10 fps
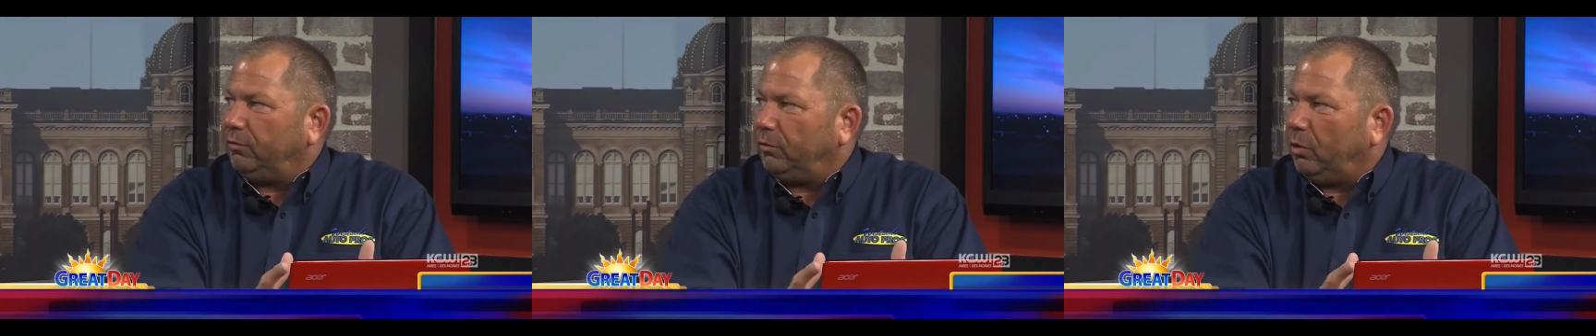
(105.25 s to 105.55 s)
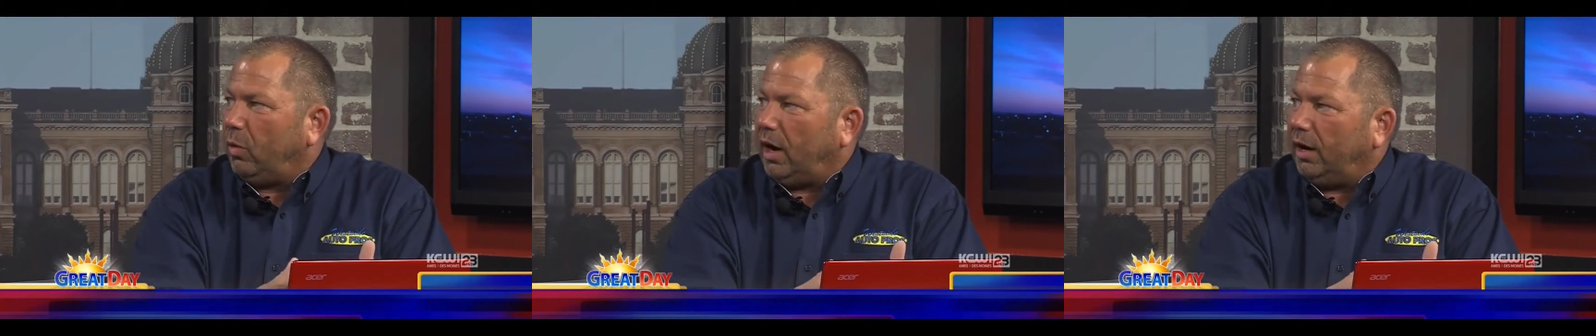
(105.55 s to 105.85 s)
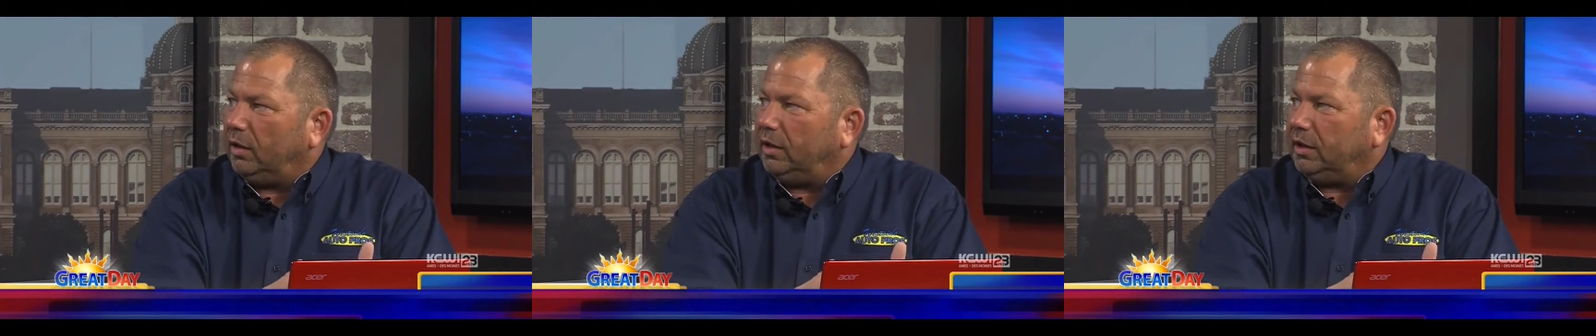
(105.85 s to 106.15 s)
it for a
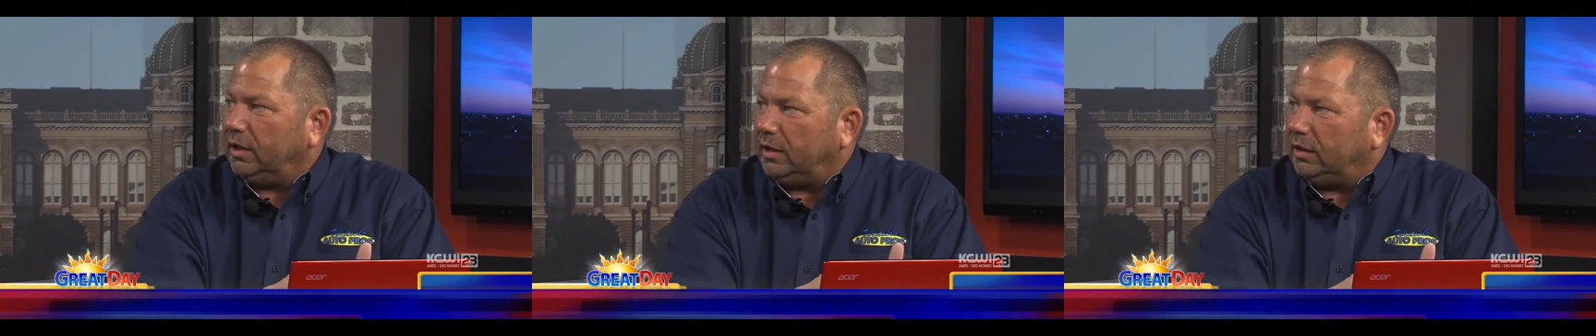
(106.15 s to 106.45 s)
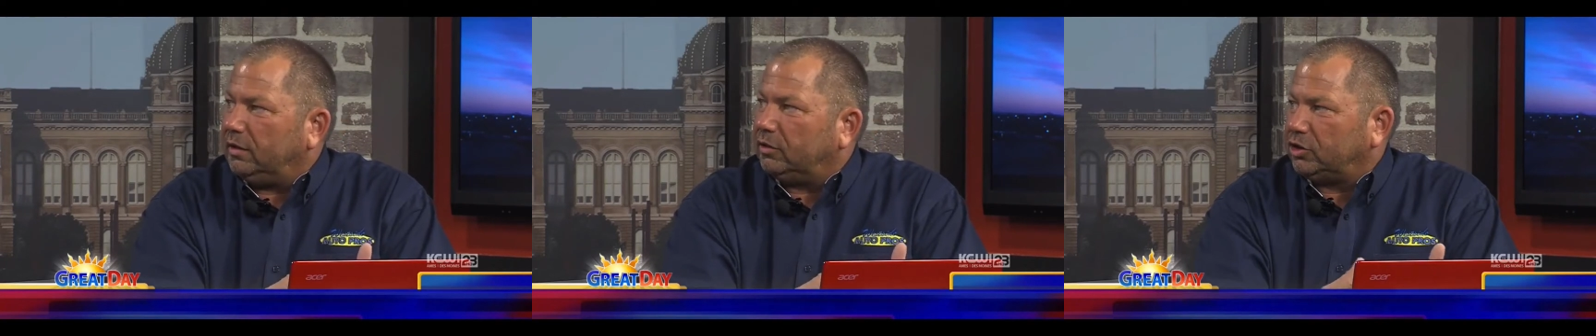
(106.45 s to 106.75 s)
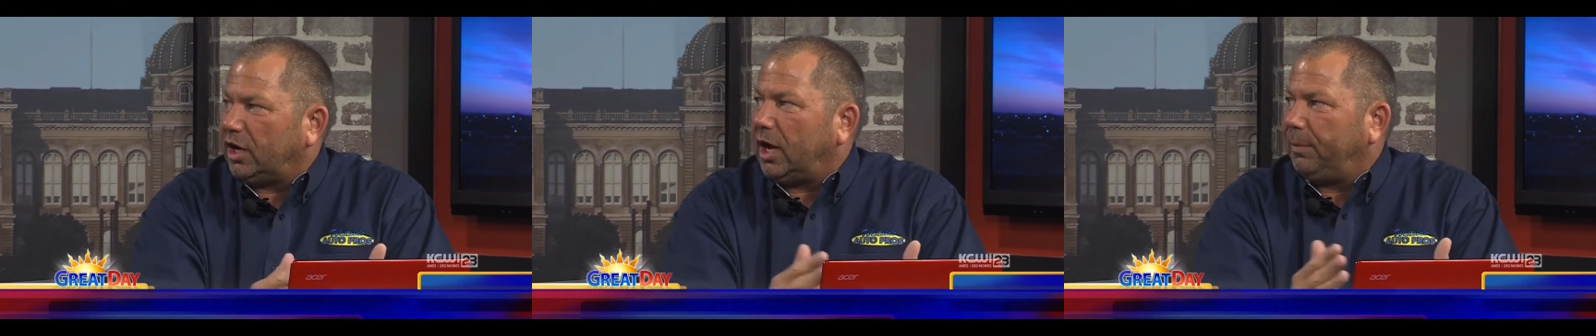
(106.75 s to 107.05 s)
while and get it into the
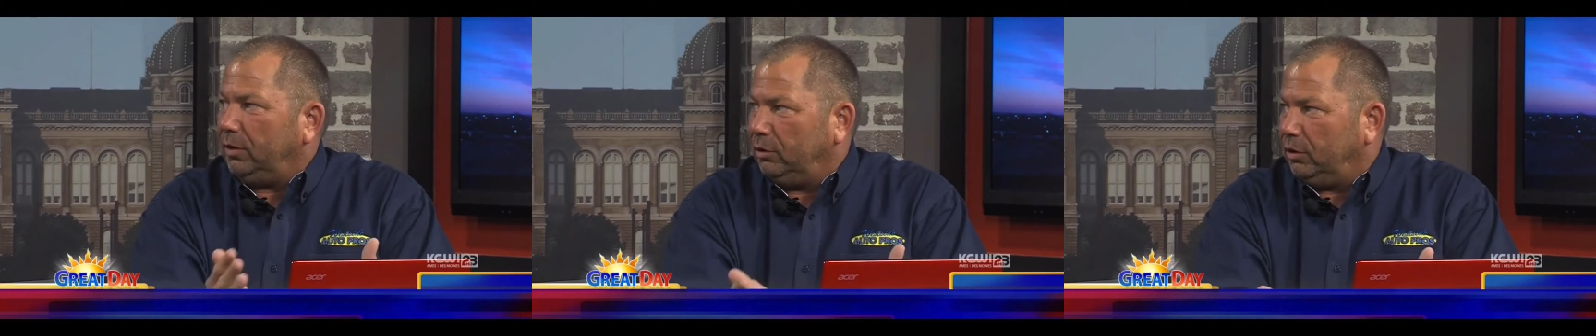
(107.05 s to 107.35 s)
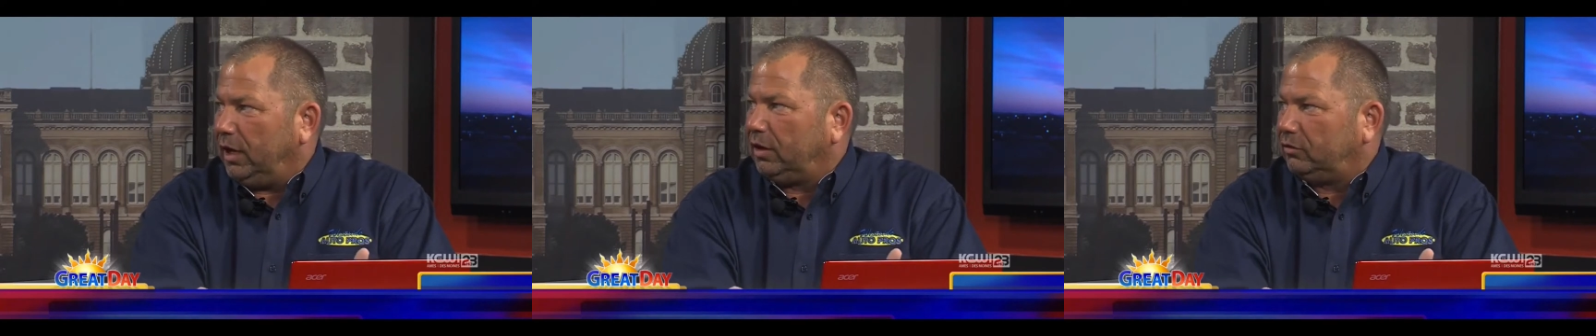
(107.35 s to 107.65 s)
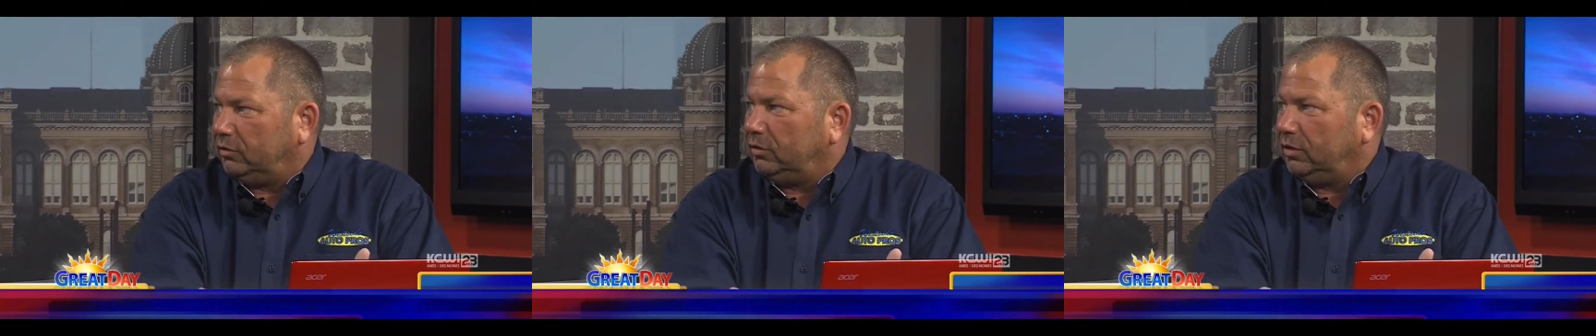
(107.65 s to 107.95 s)
shop at your
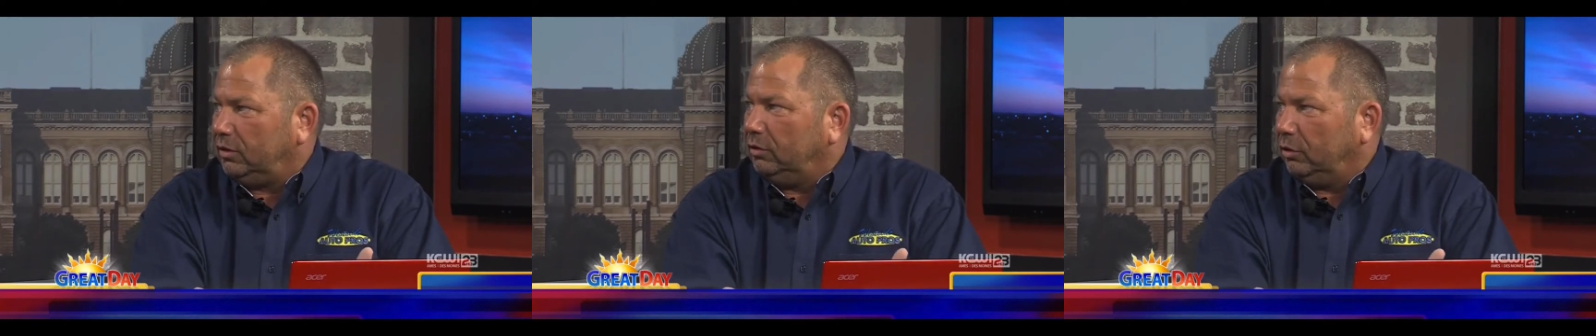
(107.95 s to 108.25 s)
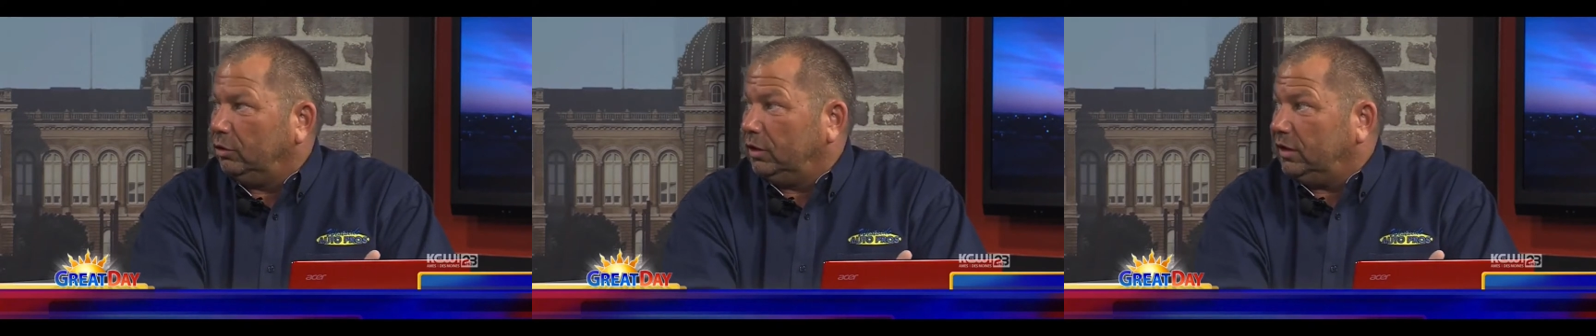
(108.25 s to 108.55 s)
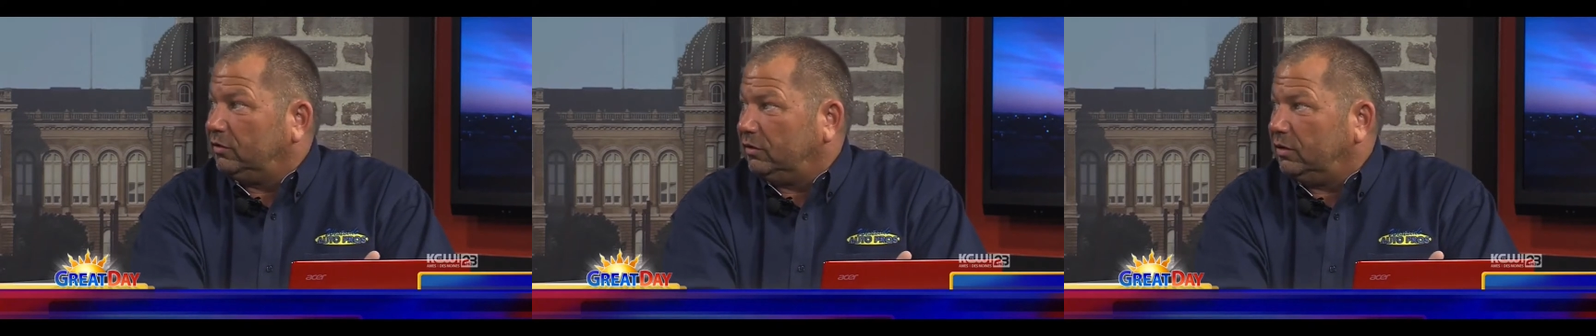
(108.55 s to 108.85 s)
next
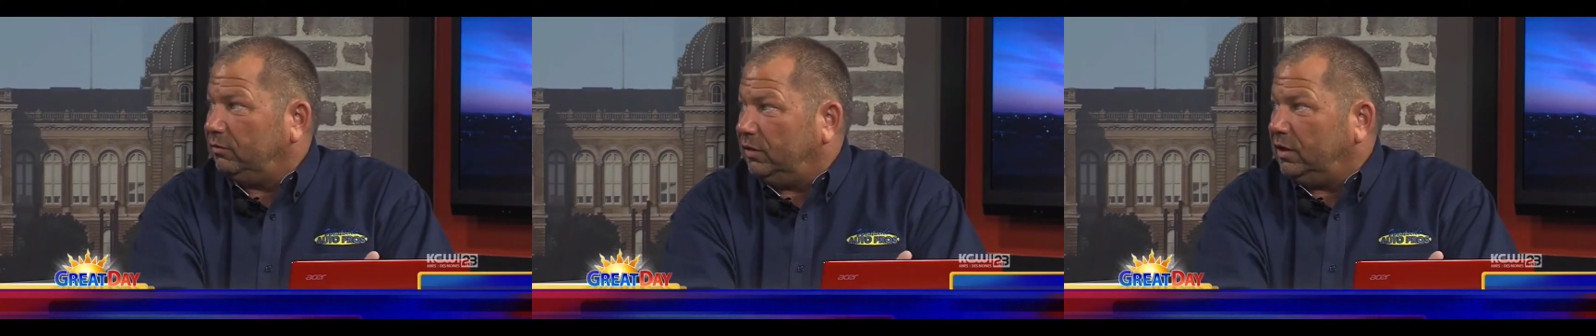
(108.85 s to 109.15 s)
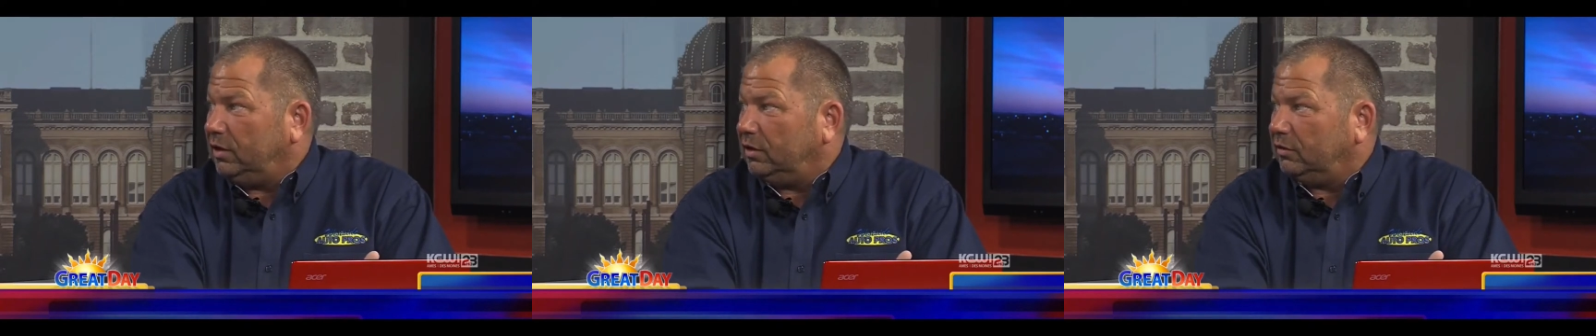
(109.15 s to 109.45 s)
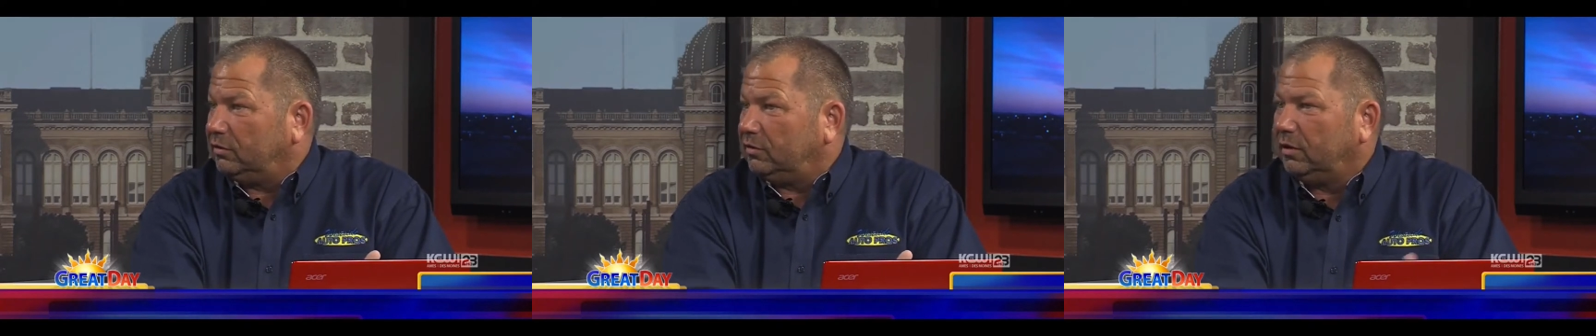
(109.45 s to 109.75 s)
earliest
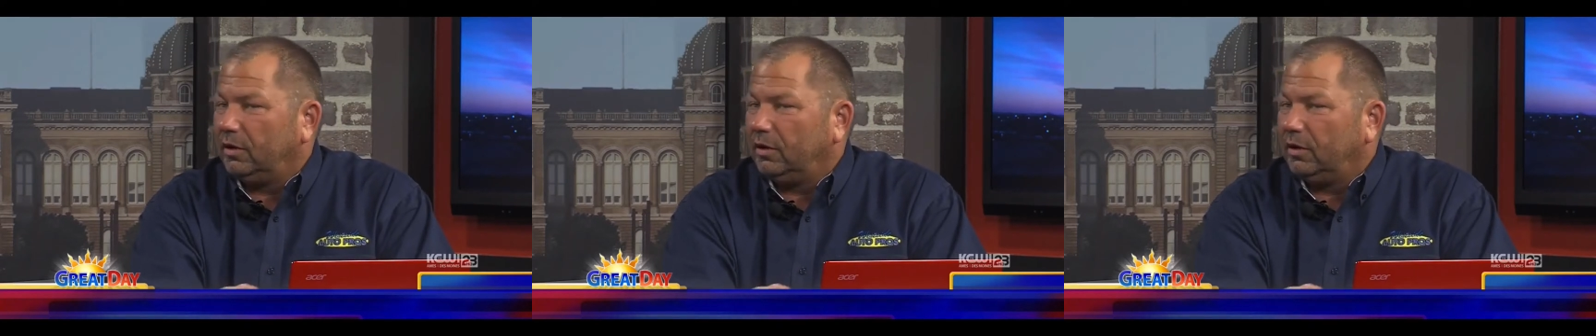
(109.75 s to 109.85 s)
convenience.